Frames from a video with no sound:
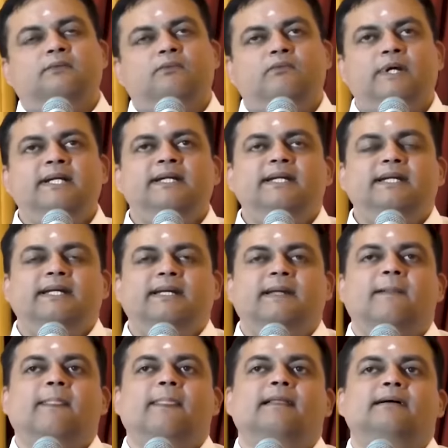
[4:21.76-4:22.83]
One day,
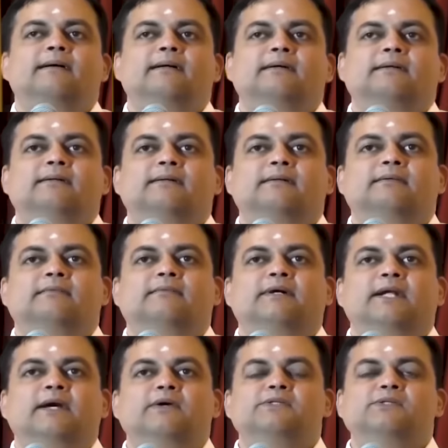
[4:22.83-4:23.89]

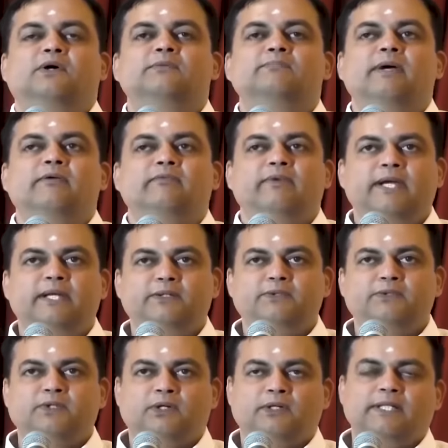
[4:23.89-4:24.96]
when I was on my way
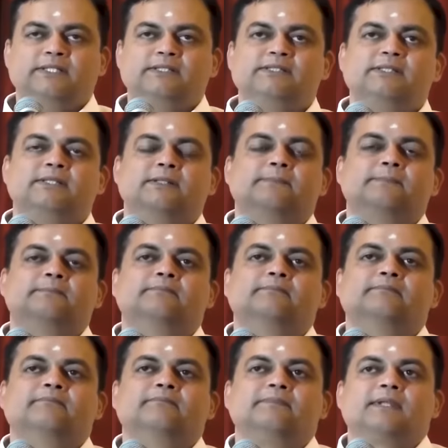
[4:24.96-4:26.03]
to college,
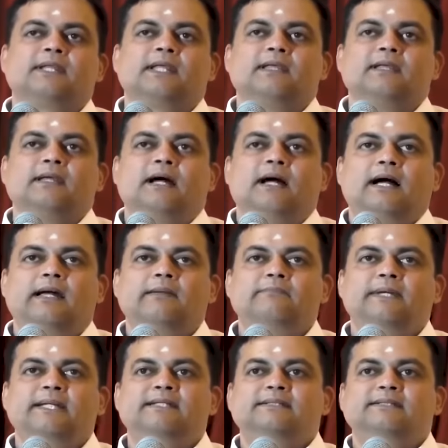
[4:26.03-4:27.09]
I
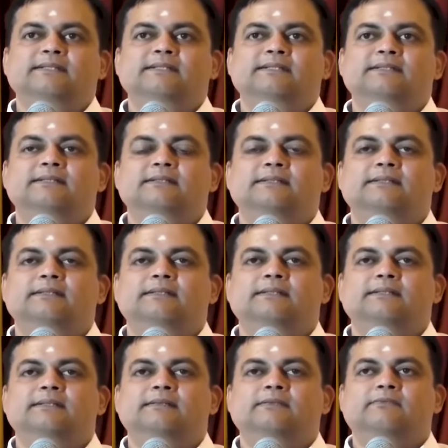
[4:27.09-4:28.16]
met
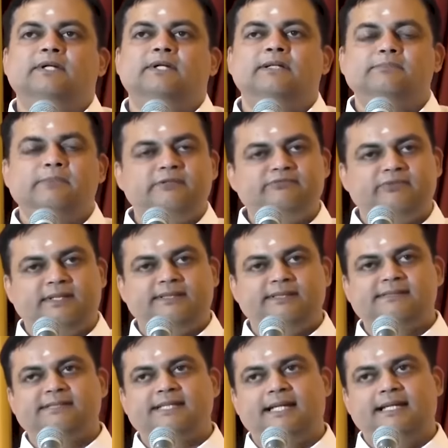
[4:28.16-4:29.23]
one of my
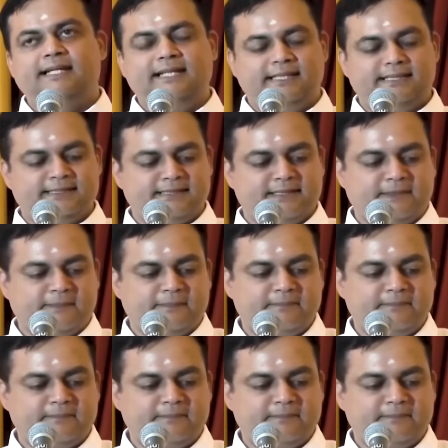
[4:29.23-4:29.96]
father's colleagues.